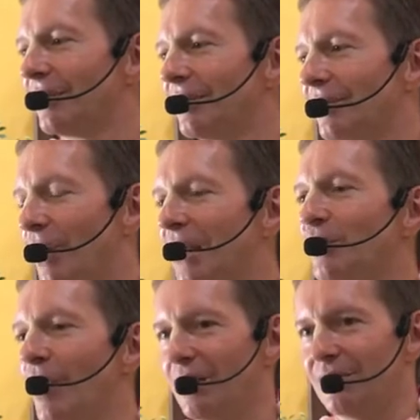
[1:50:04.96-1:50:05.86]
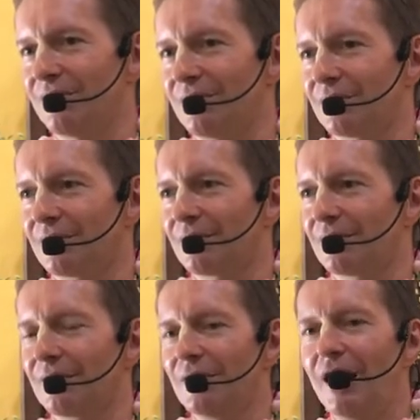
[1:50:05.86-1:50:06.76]
great wealth.
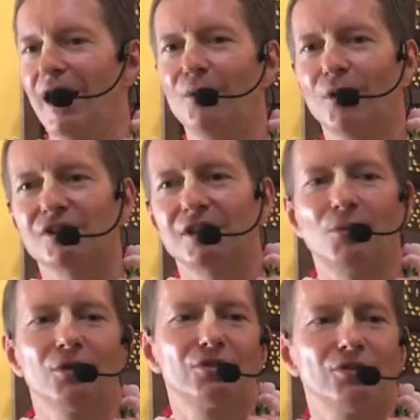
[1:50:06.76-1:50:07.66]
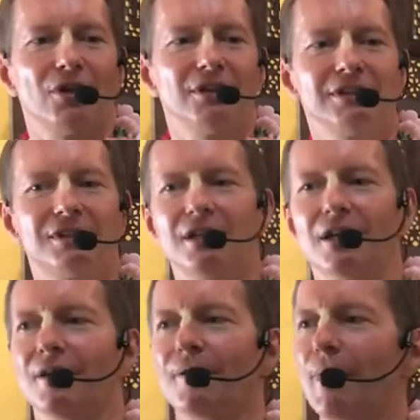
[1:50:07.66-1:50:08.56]
I want someone to
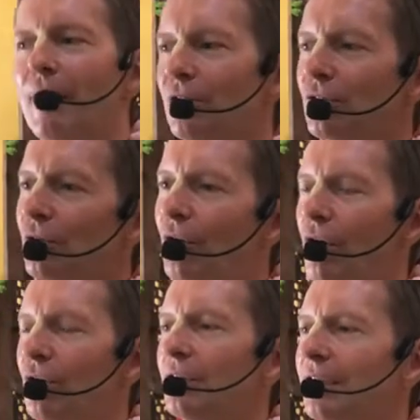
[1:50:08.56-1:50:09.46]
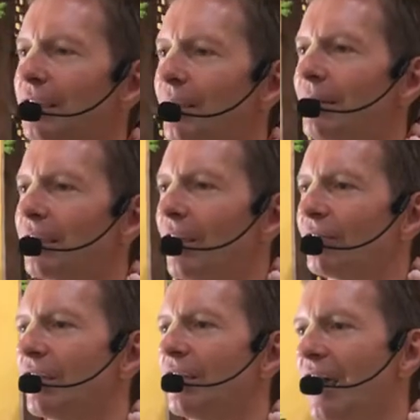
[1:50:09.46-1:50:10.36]
volunteer to go in the middle of
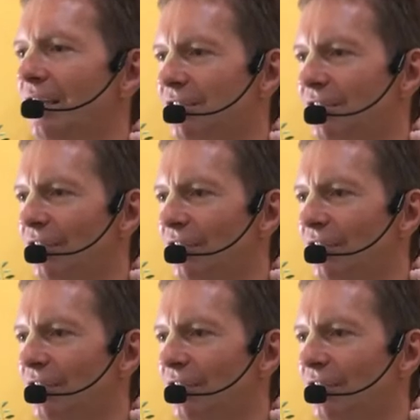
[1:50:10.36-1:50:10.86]
the night